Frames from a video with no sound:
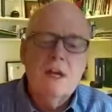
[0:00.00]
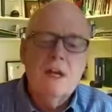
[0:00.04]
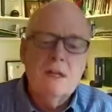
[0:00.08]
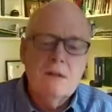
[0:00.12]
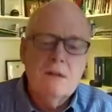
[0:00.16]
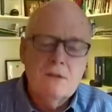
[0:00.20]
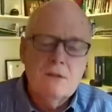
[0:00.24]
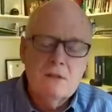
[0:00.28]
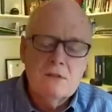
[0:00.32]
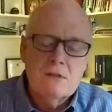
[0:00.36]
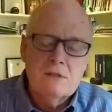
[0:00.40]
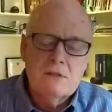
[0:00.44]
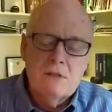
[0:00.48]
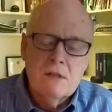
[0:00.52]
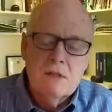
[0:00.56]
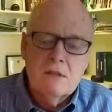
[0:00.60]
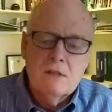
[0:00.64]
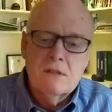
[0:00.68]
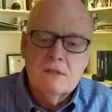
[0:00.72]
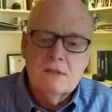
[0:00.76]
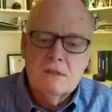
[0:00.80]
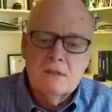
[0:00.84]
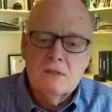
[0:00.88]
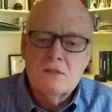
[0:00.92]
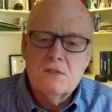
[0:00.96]
There's
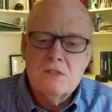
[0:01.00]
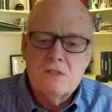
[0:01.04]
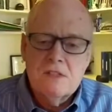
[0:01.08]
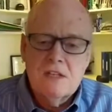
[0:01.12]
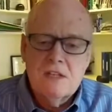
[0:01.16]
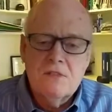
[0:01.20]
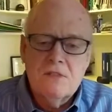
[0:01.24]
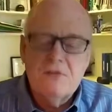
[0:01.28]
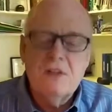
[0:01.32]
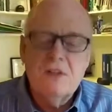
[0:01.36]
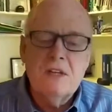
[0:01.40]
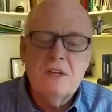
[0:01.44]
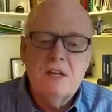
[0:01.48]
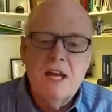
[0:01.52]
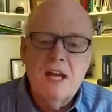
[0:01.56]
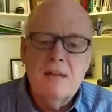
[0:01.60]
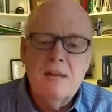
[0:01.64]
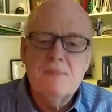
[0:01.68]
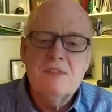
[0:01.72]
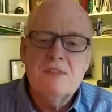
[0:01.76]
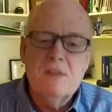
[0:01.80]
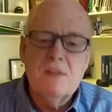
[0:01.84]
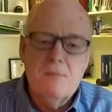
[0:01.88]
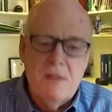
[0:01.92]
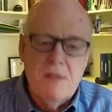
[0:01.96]
different
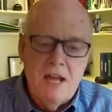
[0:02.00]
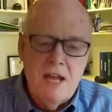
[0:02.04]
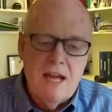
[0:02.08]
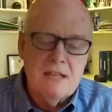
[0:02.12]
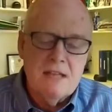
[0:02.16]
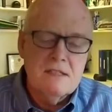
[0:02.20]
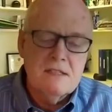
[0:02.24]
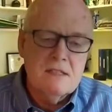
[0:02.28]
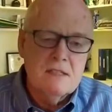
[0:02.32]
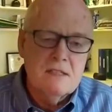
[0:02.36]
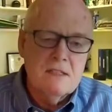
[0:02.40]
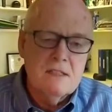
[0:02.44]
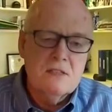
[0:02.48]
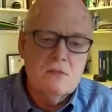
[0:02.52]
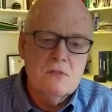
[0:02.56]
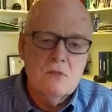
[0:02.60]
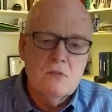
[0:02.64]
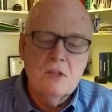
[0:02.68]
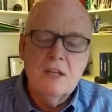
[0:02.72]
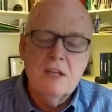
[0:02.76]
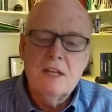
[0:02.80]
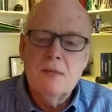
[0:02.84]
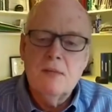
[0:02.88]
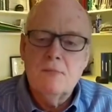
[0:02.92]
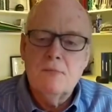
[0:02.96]
types of masks, and it's
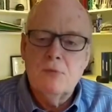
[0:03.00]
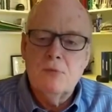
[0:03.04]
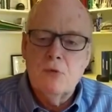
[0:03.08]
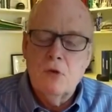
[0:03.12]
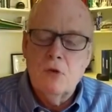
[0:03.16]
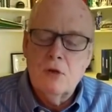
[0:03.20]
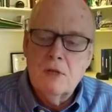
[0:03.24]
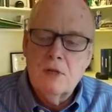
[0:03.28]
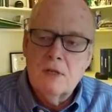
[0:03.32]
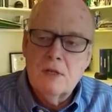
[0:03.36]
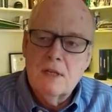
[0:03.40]
really important.